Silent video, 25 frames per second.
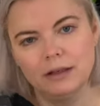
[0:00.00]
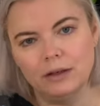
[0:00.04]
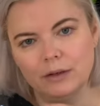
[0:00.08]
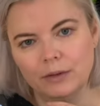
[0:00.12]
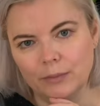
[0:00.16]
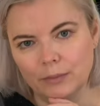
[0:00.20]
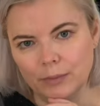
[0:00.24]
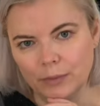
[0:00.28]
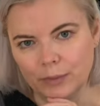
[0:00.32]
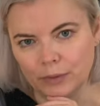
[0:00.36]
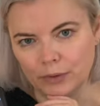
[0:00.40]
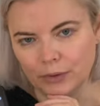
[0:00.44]

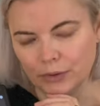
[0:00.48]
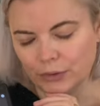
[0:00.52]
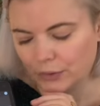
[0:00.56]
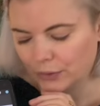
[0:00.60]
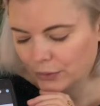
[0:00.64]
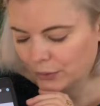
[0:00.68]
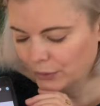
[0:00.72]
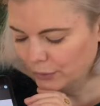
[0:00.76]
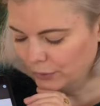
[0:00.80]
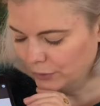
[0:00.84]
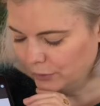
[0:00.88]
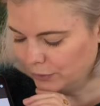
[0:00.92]

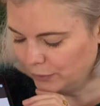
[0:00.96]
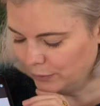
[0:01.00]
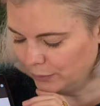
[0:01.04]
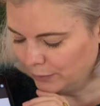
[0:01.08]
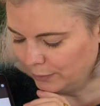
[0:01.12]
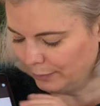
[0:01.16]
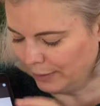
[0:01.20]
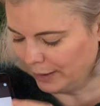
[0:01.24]
border or